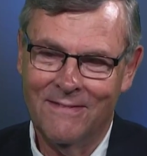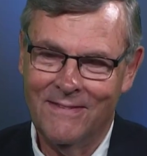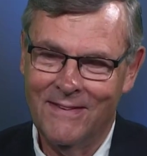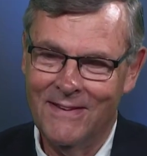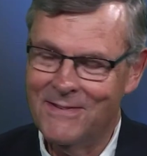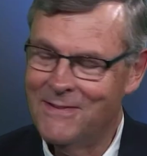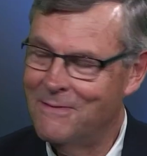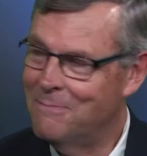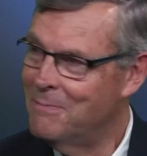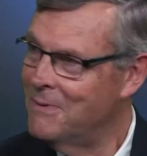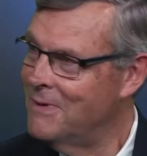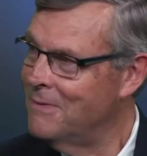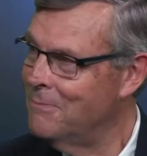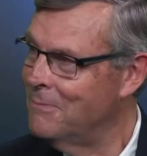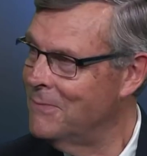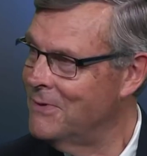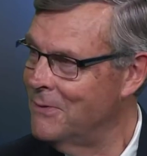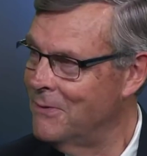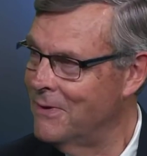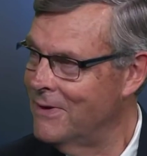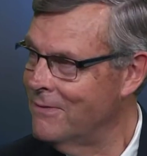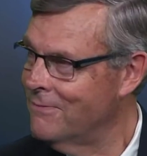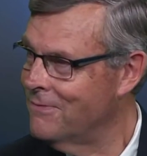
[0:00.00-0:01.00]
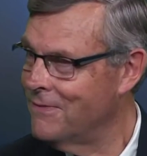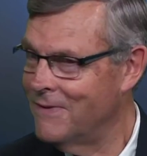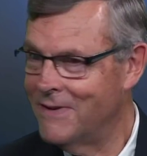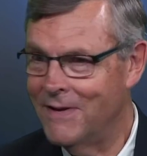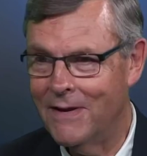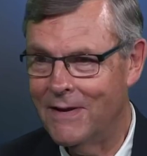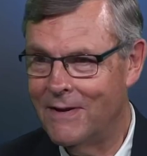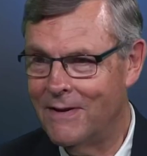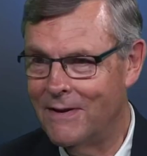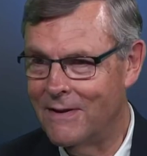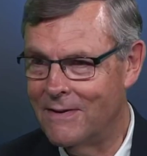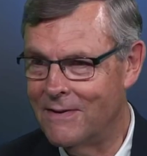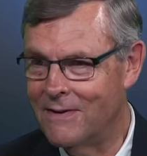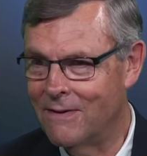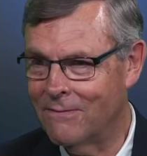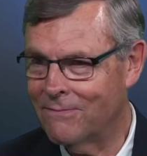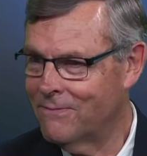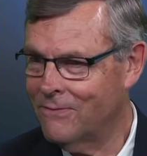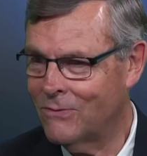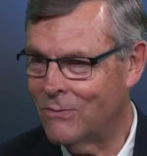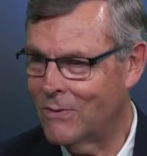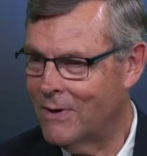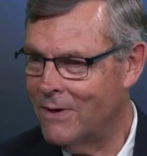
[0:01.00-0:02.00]
this has been doing for years,
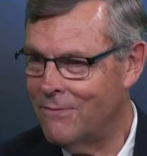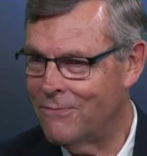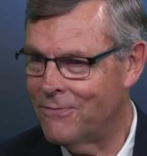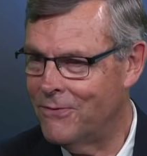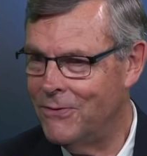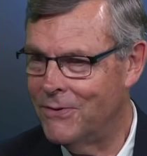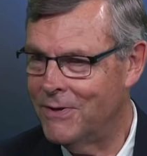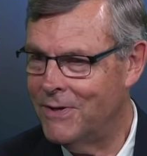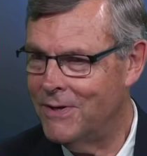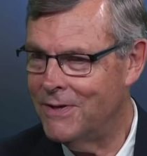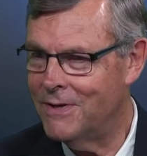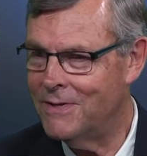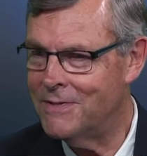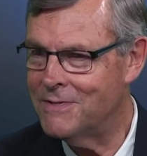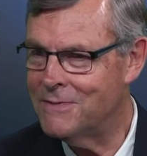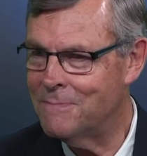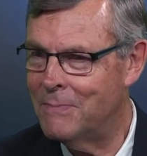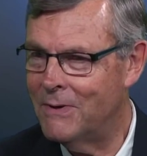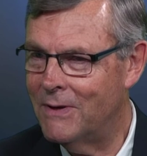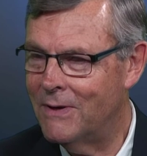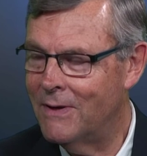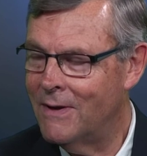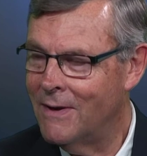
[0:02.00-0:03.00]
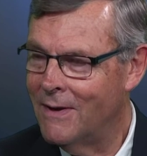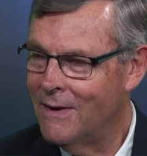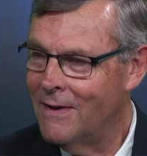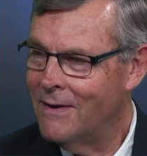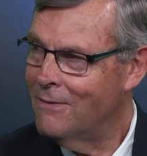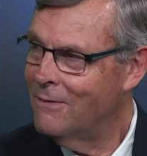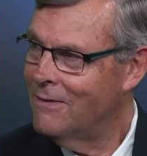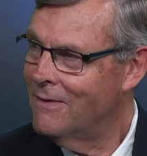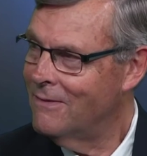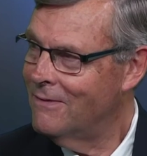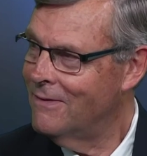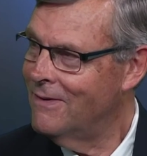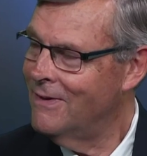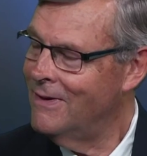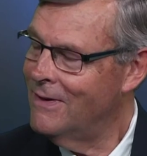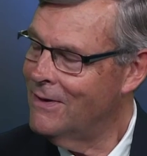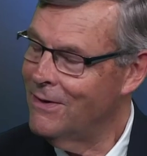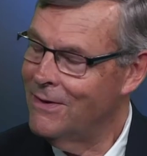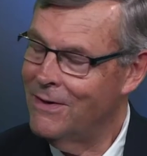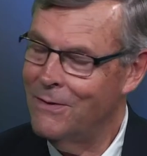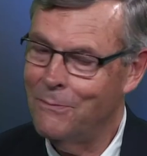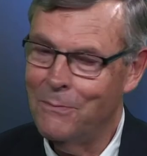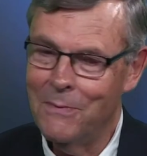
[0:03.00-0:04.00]
quite a few years, but
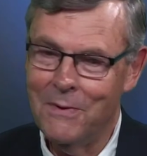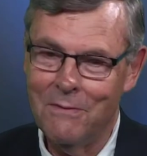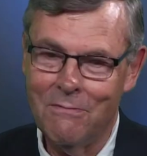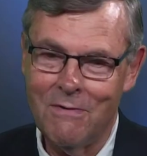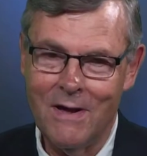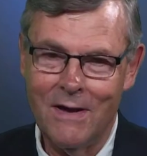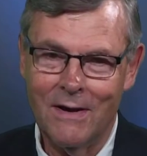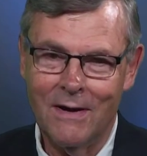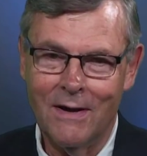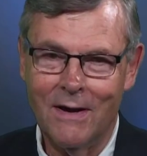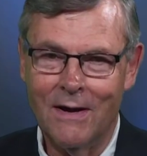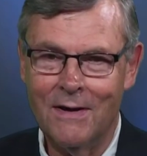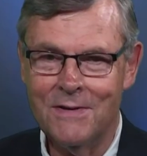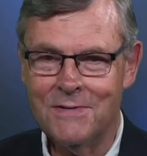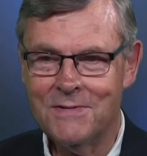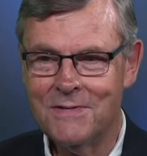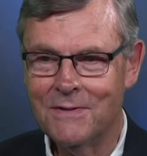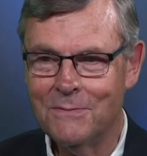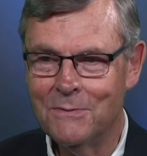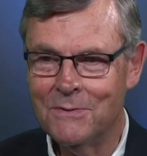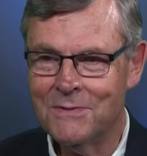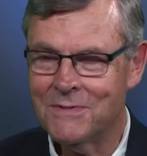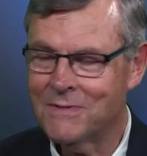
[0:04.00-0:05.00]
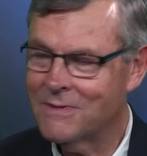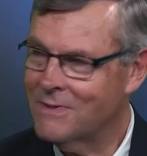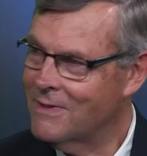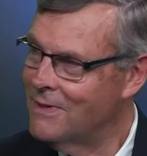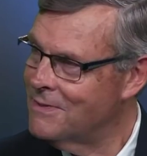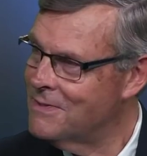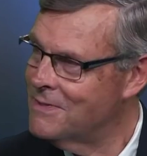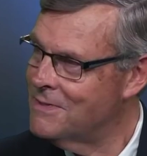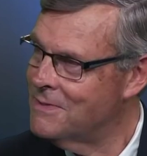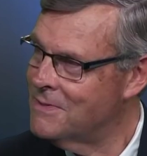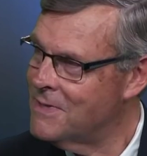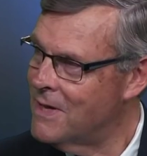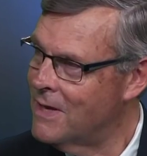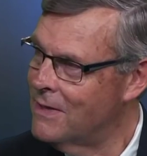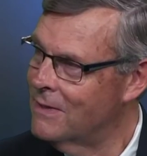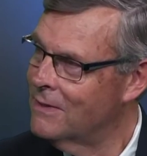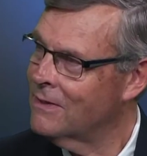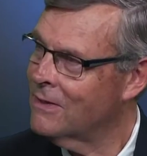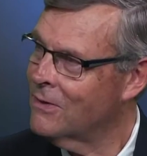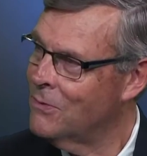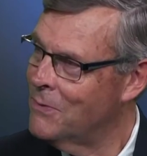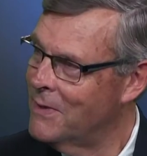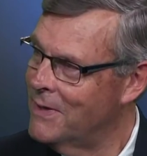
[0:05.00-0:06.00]
little did we realise it was going to take
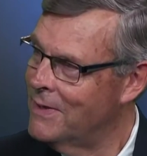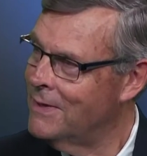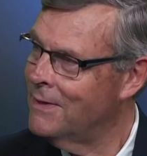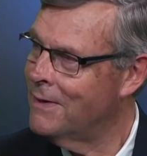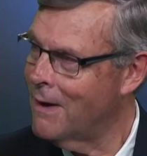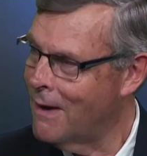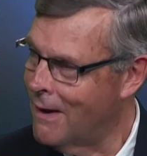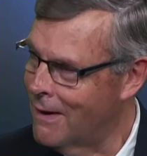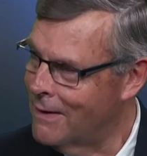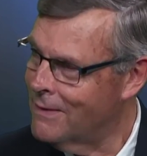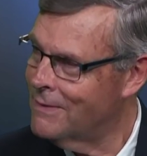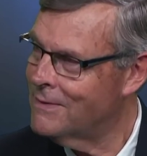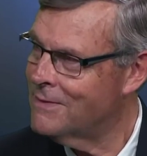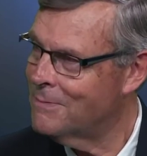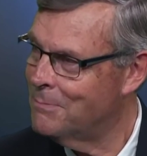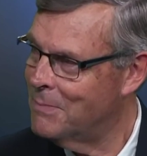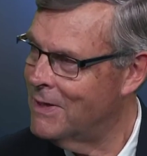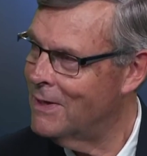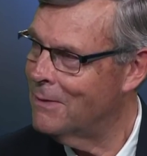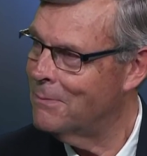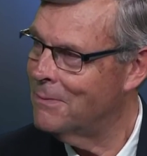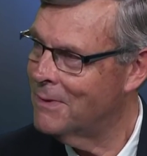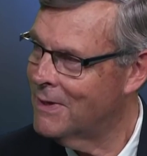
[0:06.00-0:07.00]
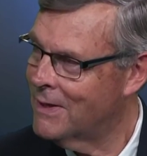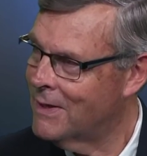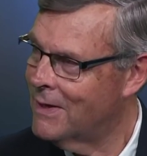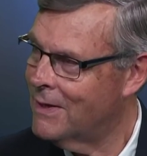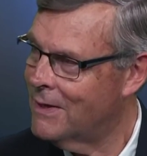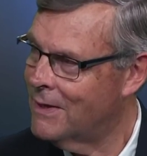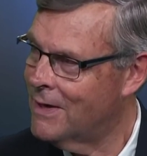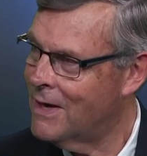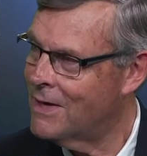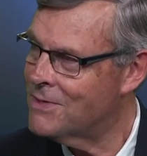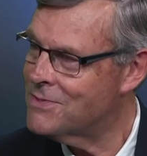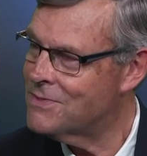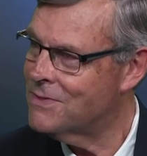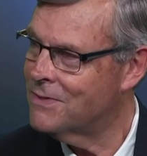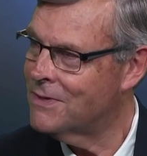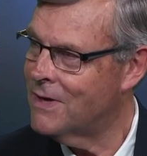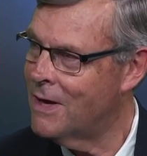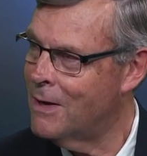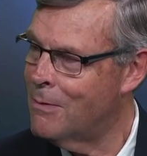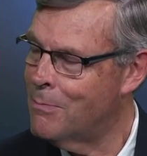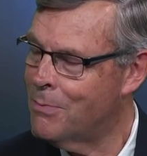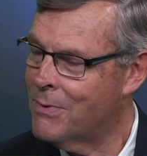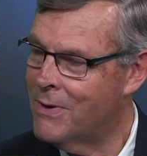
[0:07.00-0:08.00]
the Queen dying to be able to get a national
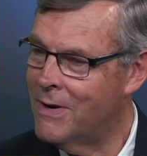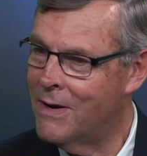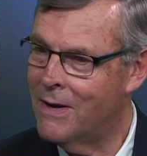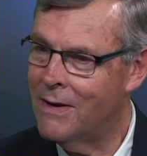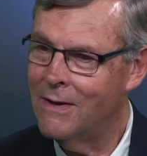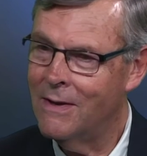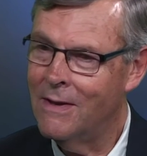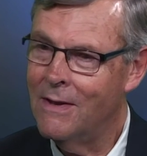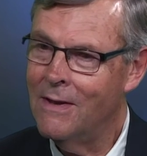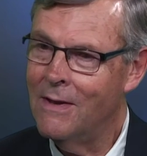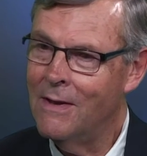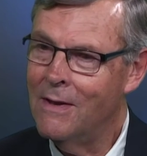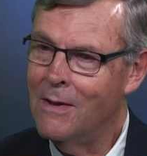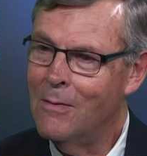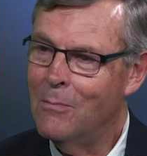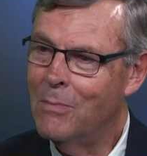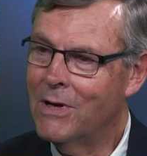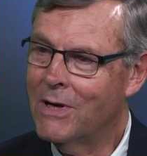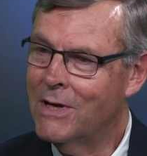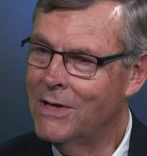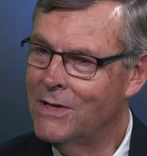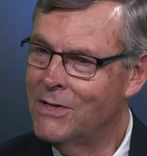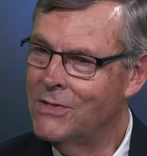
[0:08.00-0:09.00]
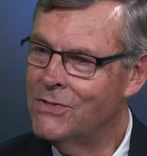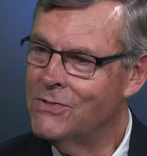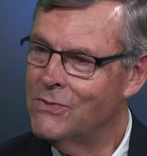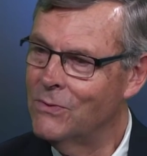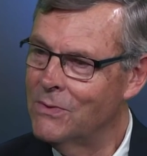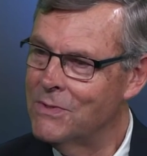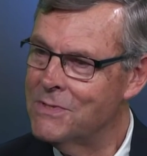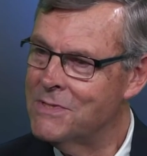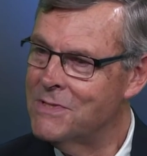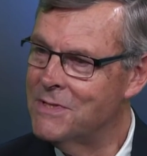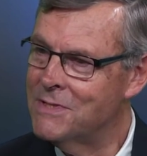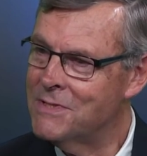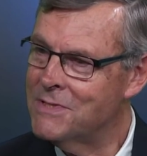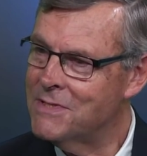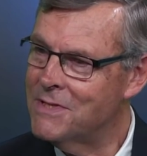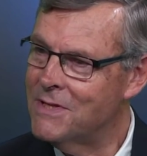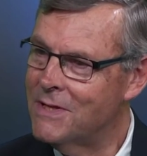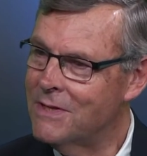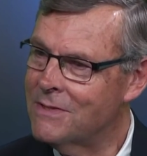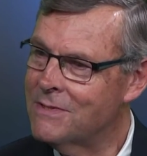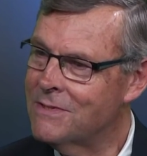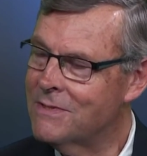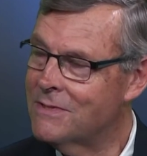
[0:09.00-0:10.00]
day of prayer. But King George
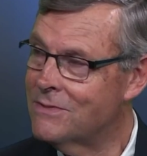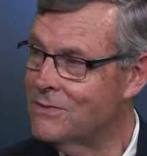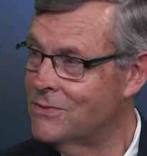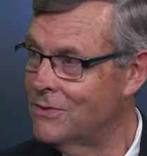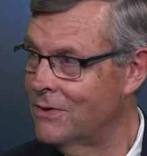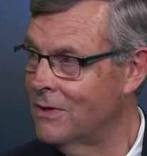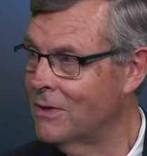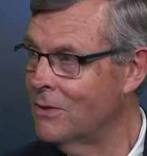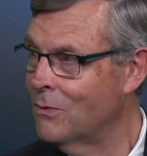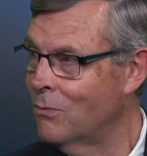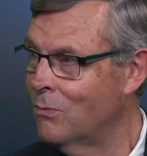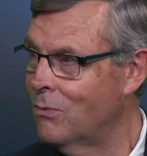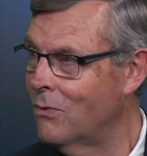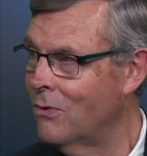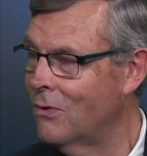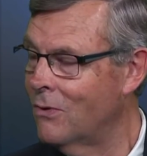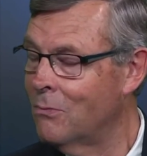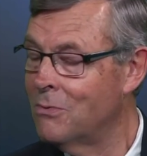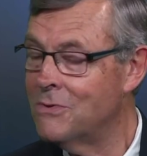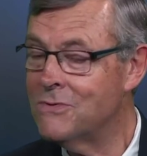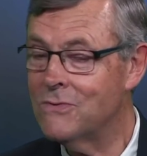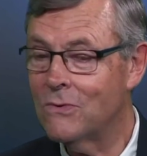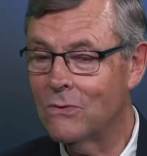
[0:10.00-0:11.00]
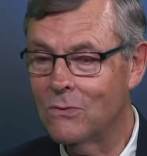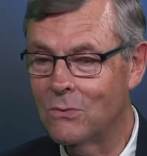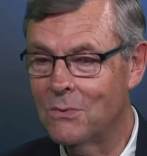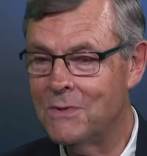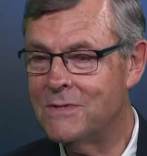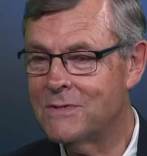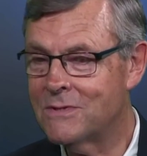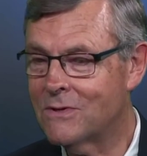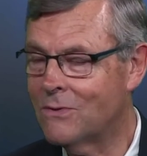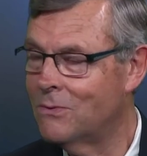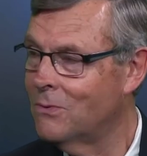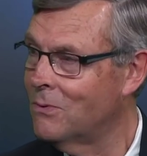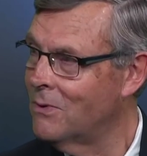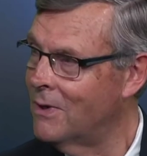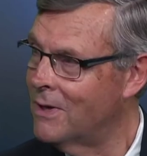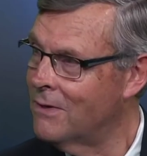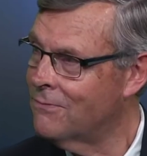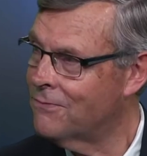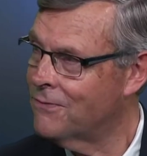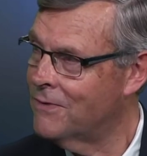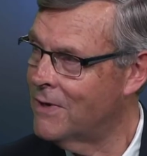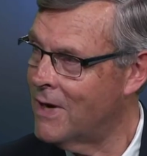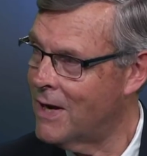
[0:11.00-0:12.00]
VI, during the war, was always
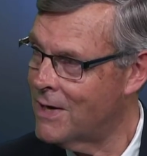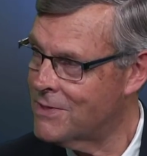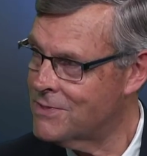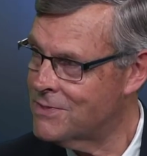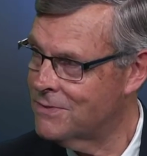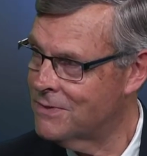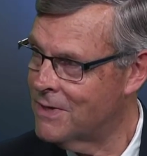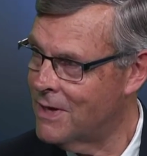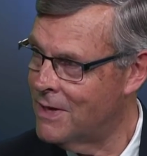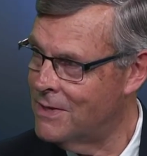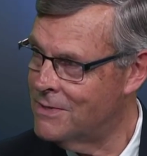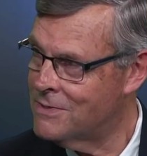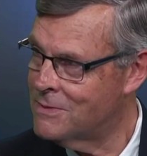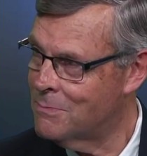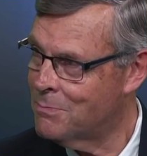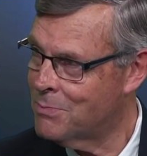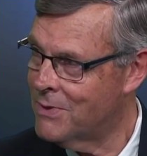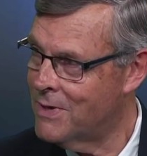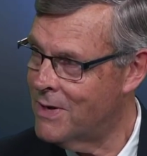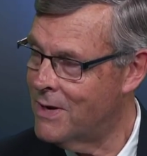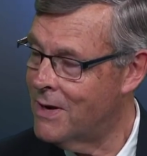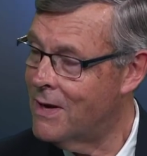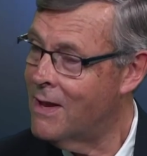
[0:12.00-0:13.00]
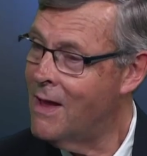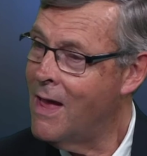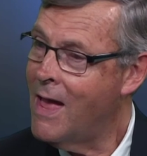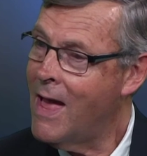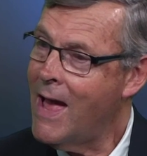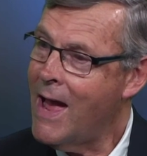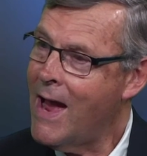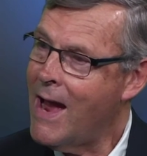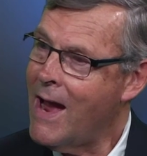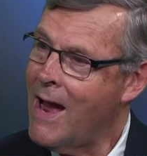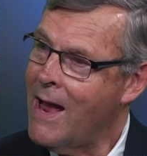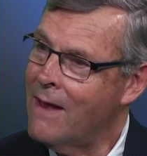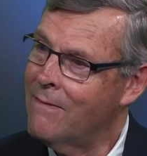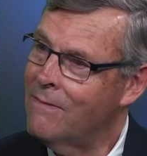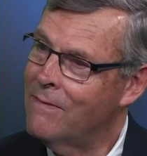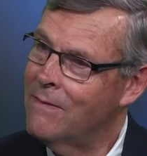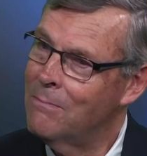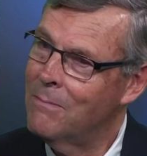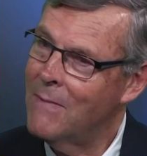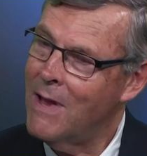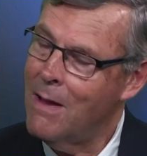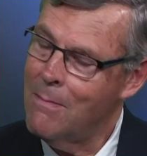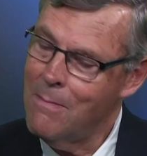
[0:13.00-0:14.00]
calling for national days of prayer. And
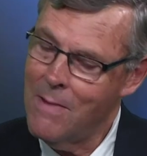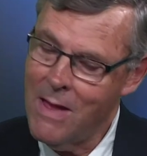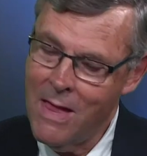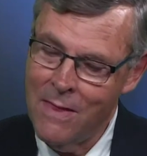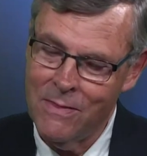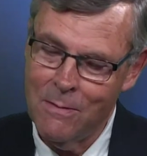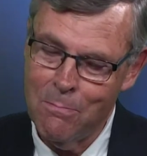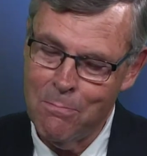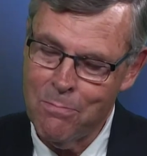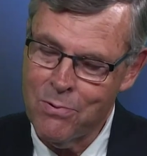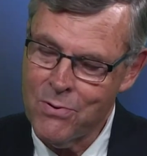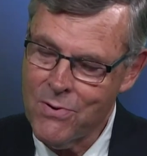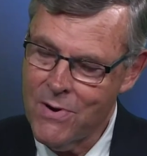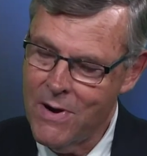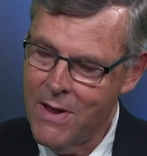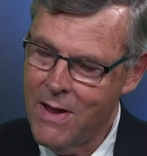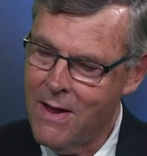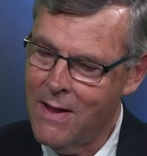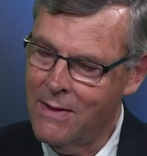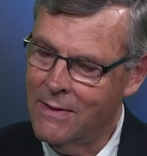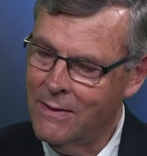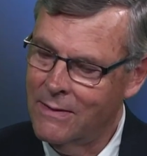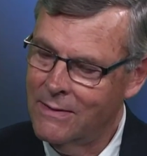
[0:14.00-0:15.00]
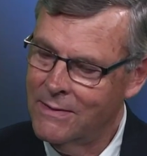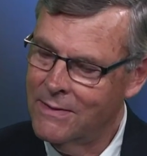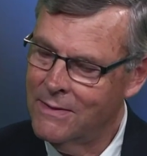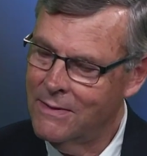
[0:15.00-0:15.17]
the, and the prayer